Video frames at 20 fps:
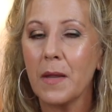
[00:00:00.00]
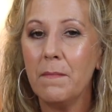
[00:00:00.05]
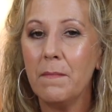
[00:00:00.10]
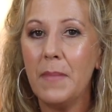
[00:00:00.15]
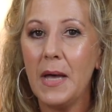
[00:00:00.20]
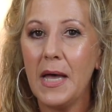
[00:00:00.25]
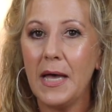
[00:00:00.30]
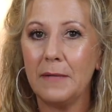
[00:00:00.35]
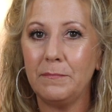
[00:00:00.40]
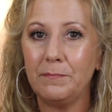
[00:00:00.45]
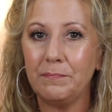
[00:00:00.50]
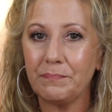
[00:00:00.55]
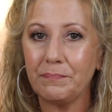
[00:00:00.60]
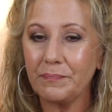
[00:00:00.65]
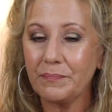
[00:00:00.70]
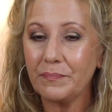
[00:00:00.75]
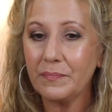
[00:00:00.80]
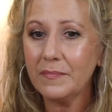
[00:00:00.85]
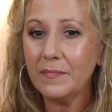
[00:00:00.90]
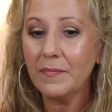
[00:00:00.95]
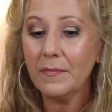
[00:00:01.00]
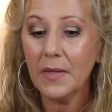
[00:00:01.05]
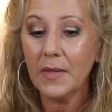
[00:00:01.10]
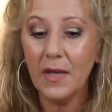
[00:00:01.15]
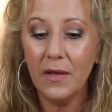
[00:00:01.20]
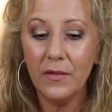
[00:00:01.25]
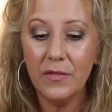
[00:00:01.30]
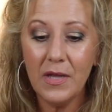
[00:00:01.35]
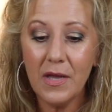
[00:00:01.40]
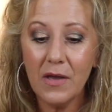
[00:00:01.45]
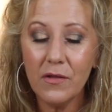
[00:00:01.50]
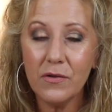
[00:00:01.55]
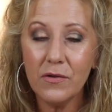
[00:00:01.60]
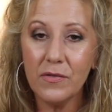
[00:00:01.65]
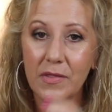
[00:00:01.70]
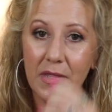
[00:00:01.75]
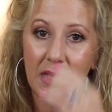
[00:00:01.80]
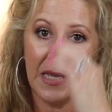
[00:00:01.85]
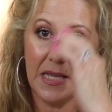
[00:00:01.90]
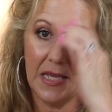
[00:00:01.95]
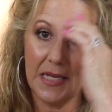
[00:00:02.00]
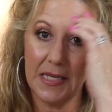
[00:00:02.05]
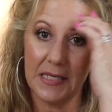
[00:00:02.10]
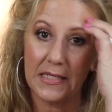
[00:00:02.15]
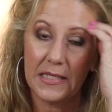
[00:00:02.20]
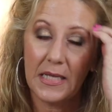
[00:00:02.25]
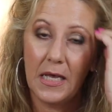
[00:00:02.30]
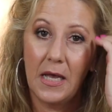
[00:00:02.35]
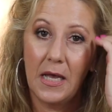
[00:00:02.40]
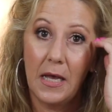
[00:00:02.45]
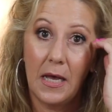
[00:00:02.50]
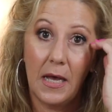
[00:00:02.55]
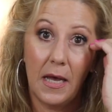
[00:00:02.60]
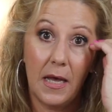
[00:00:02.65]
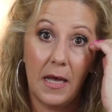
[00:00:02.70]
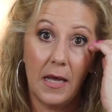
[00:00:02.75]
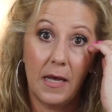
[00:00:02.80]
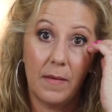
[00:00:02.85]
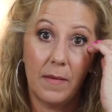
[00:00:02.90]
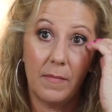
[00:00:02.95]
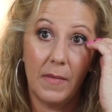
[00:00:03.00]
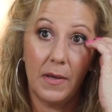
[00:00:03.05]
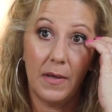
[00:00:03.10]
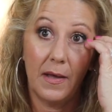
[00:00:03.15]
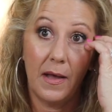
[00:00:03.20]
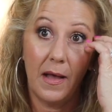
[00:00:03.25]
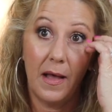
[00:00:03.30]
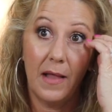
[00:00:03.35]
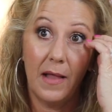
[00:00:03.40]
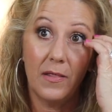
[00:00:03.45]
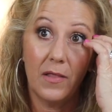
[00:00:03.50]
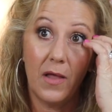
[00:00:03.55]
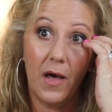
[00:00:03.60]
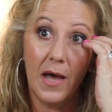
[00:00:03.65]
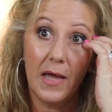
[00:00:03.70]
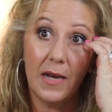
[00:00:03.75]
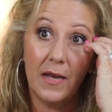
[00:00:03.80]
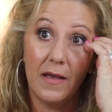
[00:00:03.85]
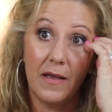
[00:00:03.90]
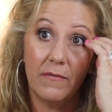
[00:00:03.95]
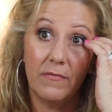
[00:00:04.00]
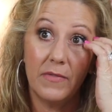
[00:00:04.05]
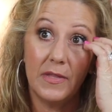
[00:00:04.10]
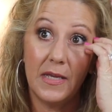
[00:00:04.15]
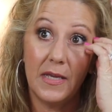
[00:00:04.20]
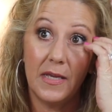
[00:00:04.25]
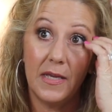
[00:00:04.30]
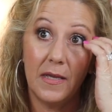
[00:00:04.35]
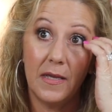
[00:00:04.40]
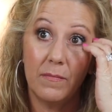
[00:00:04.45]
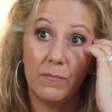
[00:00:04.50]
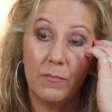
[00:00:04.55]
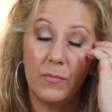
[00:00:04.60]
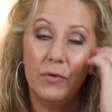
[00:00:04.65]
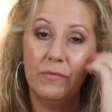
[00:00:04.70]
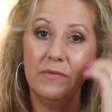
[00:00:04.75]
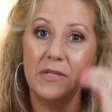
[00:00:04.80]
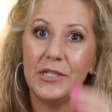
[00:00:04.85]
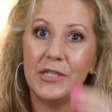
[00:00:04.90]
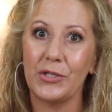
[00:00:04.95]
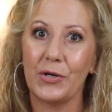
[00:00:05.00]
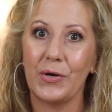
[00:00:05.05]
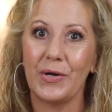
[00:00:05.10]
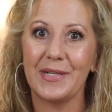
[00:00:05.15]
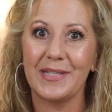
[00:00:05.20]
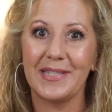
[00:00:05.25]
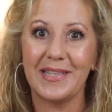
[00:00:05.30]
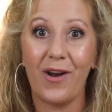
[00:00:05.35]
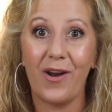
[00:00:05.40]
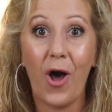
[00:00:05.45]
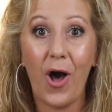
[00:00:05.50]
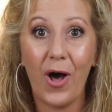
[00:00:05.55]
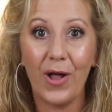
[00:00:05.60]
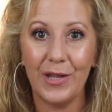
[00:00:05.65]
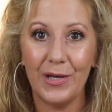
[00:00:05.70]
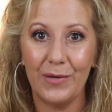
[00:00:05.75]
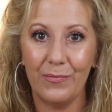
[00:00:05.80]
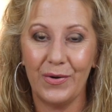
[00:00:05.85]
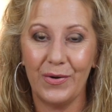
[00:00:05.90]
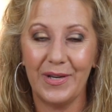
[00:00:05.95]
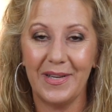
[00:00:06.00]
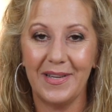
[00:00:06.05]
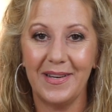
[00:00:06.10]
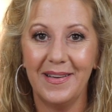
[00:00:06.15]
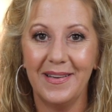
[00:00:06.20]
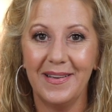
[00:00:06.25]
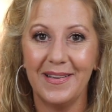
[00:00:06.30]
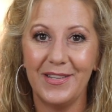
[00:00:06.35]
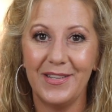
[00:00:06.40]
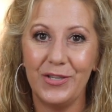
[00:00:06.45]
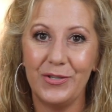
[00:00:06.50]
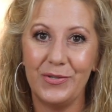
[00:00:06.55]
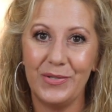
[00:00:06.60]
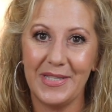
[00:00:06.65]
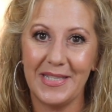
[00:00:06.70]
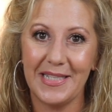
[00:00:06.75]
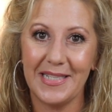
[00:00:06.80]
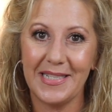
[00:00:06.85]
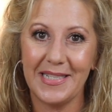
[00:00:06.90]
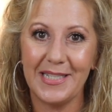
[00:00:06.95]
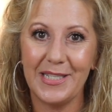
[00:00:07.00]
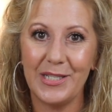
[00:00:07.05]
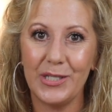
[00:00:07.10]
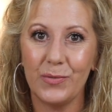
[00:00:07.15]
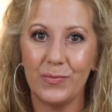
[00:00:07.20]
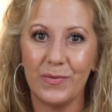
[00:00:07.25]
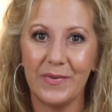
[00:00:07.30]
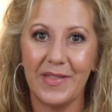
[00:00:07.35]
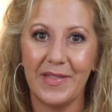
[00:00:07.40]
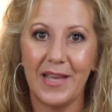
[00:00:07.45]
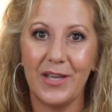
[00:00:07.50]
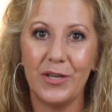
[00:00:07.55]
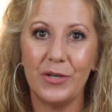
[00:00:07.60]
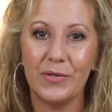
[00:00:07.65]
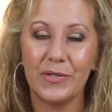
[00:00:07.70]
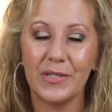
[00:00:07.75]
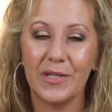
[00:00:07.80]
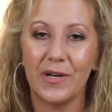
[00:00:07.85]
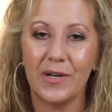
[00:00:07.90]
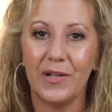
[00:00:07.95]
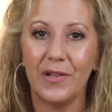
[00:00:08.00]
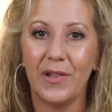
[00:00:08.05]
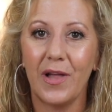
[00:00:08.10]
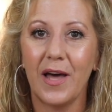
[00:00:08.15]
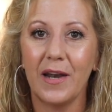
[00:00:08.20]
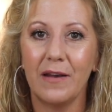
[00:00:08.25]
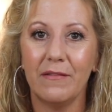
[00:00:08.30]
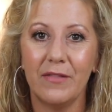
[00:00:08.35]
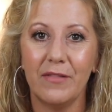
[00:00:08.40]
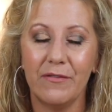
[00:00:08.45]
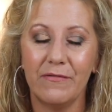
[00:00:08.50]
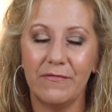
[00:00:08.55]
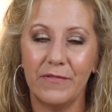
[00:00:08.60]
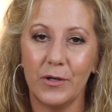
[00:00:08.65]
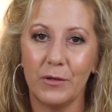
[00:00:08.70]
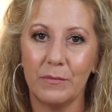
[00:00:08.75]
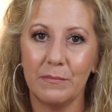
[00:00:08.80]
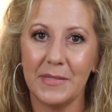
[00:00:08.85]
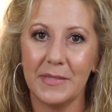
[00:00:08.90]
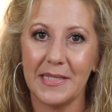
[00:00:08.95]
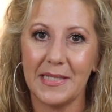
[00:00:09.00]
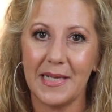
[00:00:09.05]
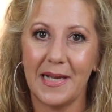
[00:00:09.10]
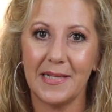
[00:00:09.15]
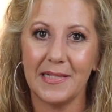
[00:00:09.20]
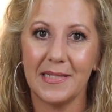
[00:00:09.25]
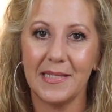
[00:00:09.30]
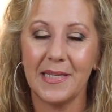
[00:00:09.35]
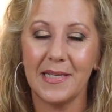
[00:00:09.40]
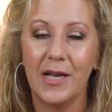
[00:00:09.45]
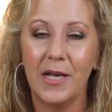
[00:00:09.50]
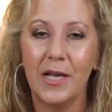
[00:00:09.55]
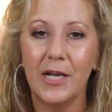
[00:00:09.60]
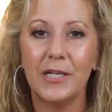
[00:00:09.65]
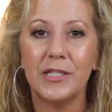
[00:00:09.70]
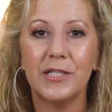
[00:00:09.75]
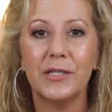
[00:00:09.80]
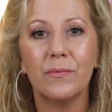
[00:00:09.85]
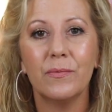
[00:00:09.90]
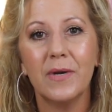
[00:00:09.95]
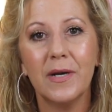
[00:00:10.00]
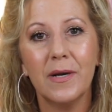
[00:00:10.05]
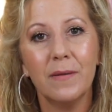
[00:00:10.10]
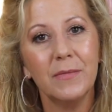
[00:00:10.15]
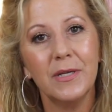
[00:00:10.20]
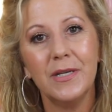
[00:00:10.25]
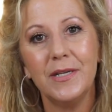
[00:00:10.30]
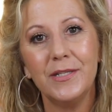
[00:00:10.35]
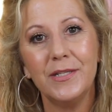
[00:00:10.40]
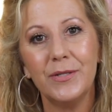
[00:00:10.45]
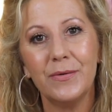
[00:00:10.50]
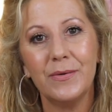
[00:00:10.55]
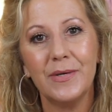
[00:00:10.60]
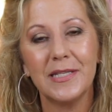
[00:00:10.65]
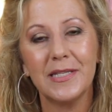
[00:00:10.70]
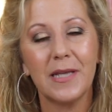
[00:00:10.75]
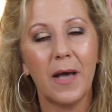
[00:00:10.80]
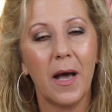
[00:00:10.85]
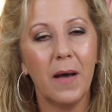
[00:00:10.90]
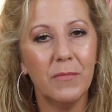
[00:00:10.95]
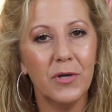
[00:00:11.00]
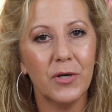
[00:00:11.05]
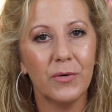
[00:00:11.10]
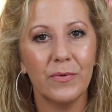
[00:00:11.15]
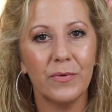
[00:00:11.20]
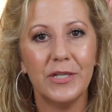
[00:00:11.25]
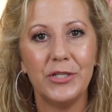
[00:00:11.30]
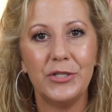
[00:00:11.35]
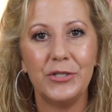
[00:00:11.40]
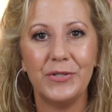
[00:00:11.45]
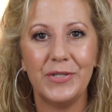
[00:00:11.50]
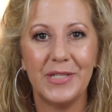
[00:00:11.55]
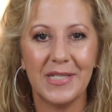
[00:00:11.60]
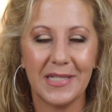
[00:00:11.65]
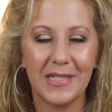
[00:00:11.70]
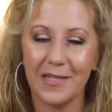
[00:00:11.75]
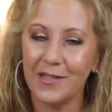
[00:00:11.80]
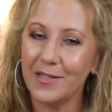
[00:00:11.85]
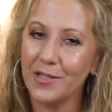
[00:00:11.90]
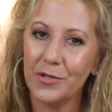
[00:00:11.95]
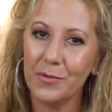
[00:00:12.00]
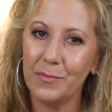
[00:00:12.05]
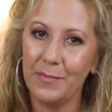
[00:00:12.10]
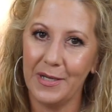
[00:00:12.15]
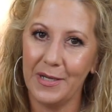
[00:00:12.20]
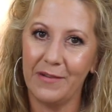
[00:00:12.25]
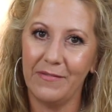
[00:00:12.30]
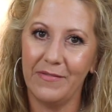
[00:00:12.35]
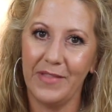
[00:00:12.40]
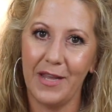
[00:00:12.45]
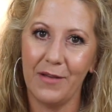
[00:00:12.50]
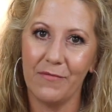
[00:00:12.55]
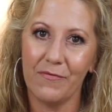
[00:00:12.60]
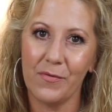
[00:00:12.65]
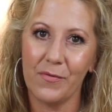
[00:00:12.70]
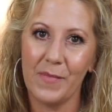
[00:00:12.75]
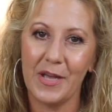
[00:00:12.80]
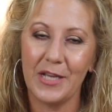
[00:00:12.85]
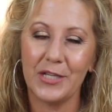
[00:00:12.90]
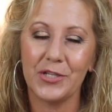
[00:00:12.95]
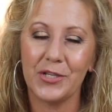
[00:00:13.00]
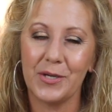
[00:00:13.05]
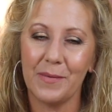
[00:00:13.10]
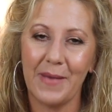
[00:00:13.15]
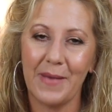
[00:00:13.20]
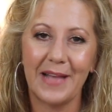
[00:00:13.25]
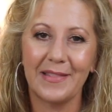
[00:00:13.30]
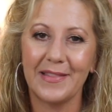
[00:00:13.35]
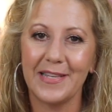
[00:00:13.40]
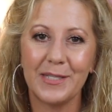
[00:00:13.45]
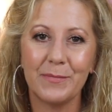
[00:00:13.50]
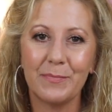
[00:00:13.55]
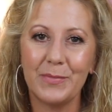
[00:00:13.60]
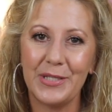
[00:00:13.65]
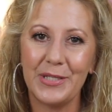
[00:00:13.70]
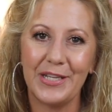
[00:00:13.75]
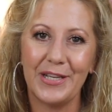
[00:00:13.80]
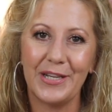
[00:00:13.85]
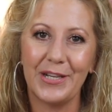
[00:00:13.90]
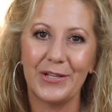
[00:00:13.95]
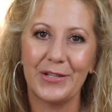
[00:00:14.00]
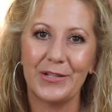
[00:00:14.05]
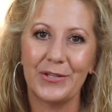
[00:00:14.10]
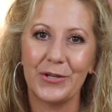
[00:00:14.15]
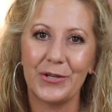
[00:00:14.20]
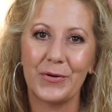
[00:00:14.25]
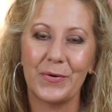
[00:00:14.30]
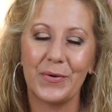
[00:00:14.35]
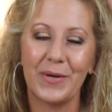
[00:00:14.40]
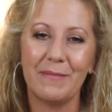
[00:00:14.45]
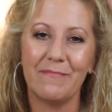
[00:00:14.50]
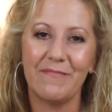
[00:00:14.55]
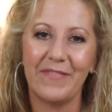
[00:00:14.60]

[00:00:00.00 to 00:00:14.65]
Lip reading: But the other thing is, a lot of the movie stars in Hollywood use this. This is what they use on a lot of the film sets. So what I'm going to do is I'm going to read you just a little bit of the information about this particular cream